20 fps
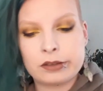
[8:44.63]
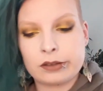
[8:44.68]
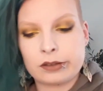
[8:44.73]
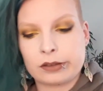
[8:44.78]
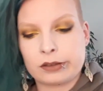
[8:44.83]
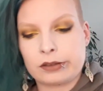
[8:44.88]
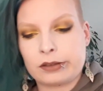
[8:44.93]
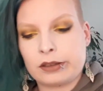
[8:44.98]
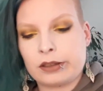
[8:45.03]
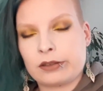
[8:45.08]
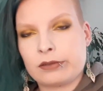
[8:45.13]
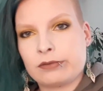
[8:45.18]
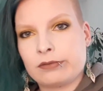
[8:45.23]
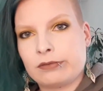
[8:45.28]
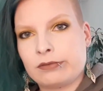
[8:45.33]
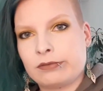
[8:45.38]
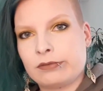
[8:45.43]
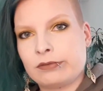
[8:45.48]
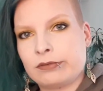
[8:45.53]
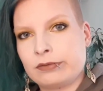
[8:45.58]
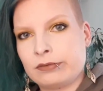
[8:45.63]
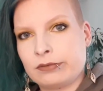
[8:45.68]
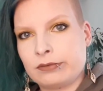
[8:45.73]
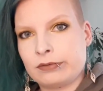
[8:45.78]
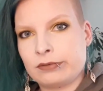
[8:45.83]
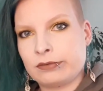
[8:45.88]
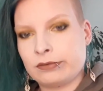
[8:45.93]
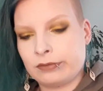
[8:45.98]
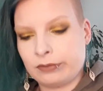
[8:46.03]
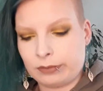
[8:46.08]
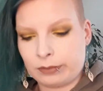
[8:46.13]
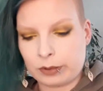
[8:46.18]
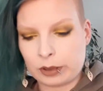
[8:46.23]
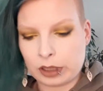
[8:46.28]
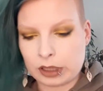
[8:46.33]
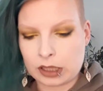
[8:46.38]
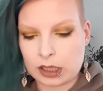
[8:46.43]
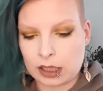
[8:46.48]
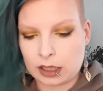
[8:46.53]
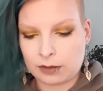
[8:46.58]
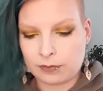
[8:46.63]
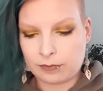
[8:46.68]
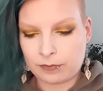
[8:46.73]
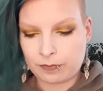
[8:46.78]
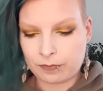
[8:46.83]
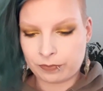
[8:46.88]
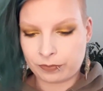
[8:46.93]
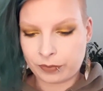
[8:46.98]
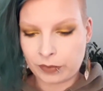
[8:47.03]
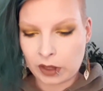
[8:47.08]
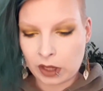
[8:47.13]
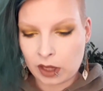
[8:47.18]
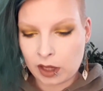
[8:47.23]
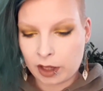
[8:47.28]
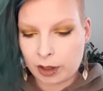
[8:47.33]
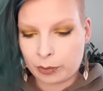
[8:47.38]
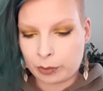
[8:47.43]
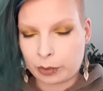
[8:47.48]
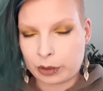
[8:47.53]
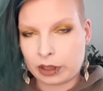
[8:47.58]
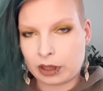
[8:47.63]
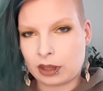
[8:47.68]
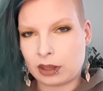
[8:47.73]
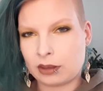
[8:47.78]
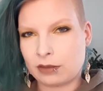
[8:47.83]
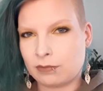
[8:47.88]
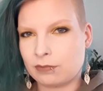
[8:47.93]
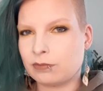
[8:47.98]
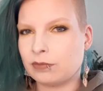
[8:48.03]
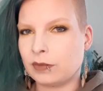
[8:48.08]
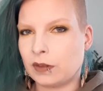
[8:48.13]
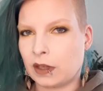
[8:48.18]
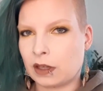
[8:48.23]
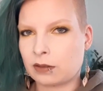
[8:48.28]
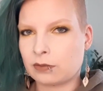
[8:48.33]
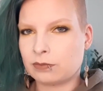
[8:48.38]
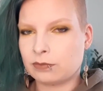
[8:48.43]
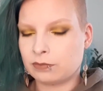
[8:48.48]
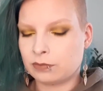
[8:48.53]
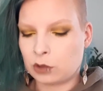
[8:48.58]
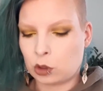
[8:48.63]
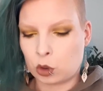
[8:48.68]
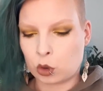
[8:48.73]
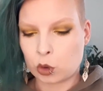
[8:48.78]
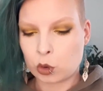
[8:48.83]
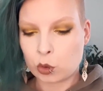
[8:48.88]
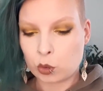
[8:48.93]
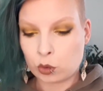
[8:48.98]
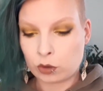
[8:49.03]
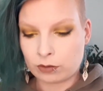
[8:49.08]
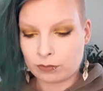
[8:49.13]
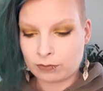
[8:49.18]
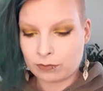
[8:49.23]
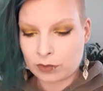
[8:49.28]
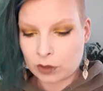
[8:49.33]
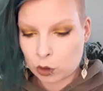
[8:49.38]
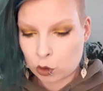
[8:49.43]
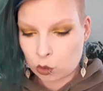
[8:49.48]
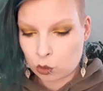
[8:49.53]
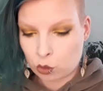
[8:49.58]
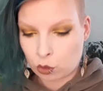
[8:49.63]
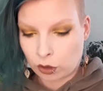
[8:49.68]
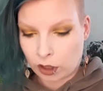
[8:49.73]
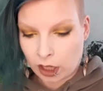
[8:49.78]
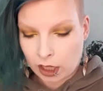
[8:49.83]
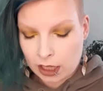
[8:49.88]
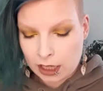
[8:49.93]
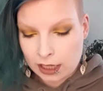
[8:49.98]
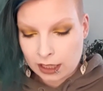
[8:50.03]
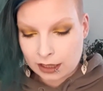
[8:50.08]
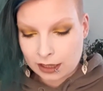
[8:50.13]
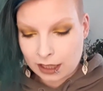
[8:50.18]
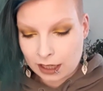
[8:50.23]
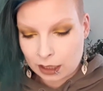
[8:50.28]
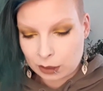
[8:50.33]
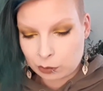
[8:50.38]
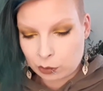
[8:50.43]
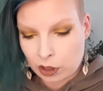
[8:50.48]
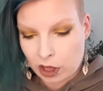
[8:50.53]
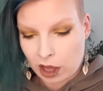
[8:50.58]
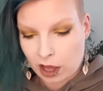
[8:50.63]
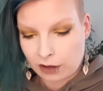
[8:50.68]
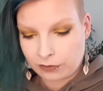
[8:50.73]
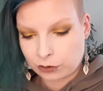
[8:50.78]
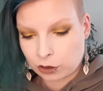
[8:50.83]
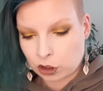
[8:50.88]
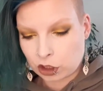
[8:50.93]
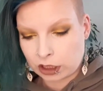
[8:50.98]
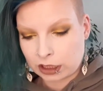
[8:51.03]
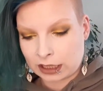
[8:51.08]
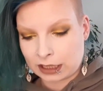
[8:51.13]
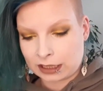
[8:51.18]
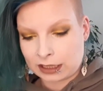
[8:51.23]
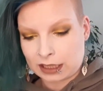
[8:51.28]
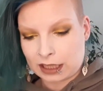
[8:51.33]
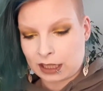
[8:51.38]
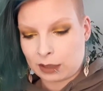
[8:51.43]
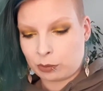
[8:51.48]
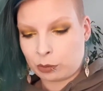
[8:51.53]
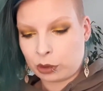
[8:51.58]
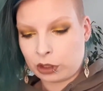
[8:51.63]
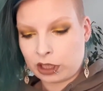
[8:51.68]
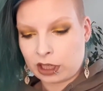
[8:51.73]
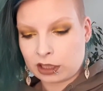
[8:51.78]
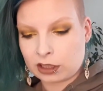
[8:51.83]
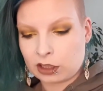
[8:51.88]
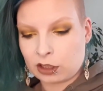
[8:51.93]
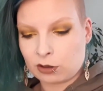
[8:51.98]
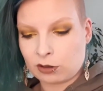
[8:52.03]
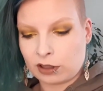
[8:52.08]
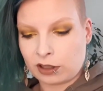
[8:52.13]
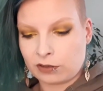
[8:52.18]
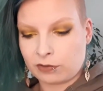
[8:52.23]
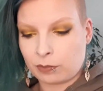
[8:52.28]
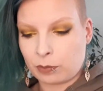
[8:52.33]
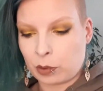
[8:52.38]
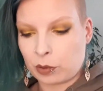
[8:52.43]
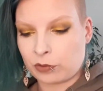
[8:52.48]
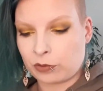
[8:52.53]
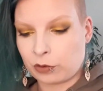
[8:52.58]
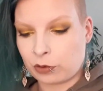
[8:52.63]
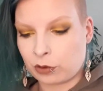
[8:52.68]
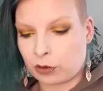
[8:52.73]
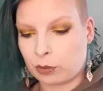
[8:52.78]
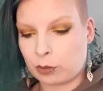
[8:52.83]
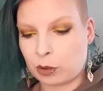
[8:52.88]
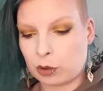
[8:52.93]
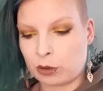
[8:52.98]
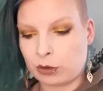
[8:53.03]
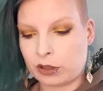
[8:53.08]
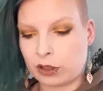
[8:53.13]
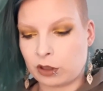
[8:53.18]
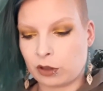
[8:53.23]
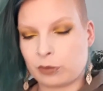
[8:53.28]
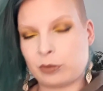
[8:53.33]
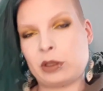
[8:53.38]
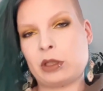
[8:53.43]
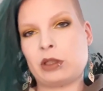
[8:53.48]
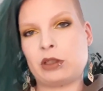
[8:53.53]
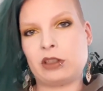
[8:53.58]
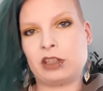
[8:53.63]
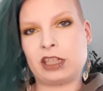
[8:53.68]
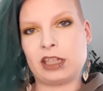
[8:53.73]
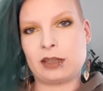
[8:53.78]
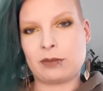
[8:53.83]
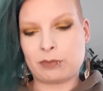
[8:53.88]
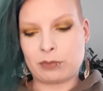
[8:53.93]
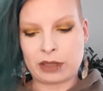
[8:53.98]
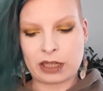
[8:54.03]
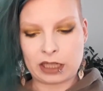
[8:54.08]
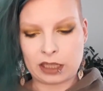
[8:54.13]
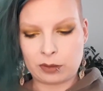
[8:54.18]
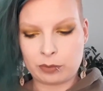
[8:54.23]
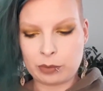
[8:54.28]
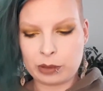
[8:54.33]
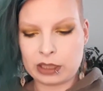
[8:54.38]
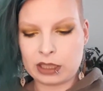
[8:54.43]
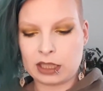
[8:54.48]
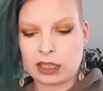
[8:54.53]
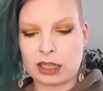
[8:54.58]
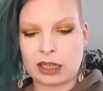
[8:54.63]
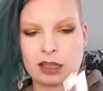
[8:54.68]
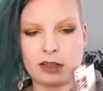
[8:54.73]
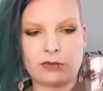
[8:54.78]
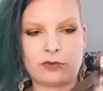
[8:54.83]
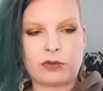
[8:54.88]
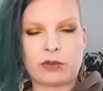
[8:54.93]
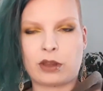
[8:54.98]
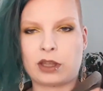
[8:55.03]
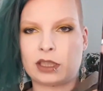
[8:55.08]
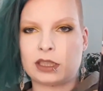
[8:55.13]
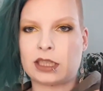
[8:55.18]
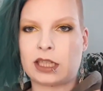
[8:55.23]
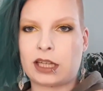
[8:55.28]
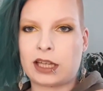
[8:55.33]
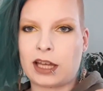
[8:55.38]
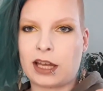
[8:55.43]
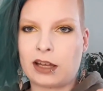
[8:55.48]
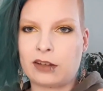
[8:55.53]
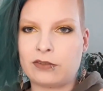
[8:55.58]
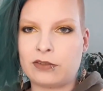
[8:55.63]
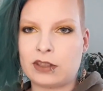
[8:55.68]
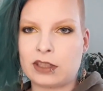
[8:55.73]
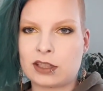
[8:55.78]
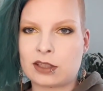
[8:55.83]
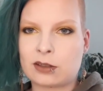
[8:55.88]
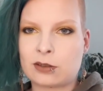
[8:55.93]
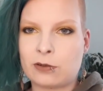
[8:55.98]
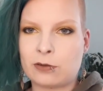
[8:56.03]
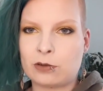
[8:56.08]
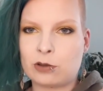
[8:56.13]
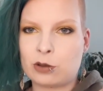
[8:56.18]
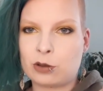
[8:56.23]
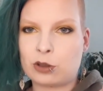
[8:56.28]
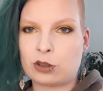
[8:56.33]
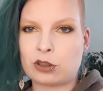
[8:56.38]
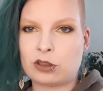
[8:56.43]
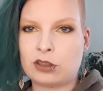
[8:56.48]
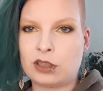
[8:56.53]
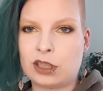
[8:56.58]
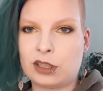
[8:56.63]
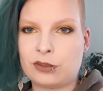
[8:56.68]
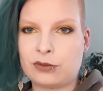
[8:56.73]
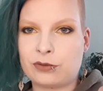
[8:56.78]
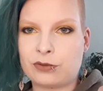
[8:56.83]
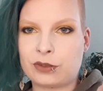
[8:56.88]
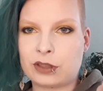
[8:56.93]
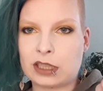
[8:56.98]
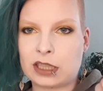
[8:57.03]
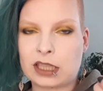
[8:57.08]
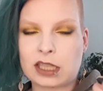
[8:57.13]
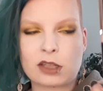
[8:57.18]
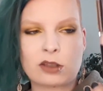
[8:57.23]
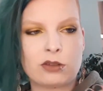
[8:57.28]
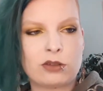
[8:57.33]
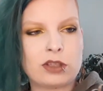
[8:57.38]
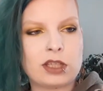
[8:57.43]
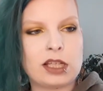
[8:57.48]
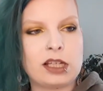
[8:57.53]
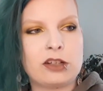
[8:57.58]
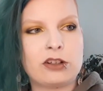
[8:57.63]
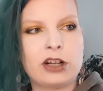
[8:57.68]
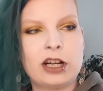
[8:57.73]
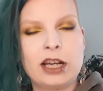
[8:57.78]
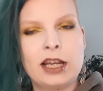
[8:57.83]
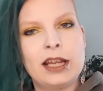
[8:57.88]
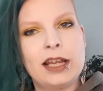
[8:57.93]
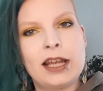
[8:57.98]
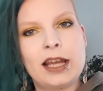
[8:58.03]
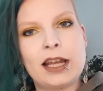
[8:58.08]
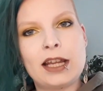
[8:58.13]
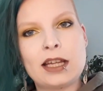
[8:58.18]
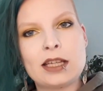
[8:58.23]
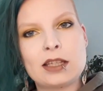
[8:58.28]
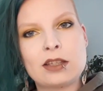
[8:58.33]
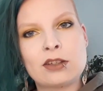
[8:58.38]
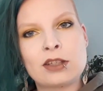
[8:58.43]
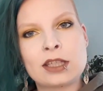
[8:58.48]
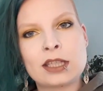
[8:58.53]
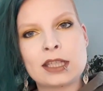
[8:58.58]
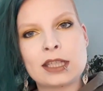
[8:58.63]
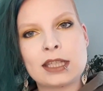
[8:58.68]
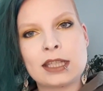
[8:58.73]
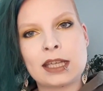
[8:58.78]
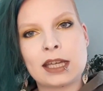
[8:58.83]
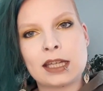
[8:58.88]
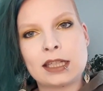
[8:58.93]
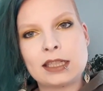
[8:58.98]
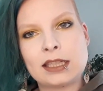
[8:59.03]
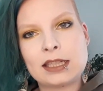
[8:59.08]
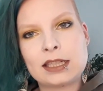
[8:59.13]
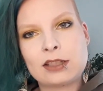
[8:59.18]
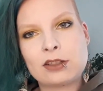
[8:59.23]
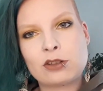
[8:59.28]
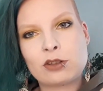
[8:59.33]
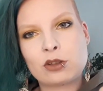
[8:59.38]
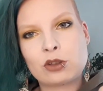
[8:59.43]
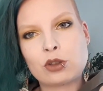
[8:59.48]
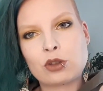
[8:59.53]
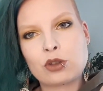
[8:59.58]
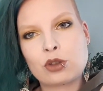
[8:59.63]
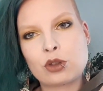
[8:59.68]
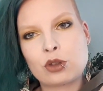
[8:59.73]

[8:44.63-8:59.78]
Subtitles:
So yeah, let's see. But yeah, soon. Then we have Giant, a product you loved before the beauty community made it big, and for that I have this Revolution Infinite Concealer, and as you can see I did not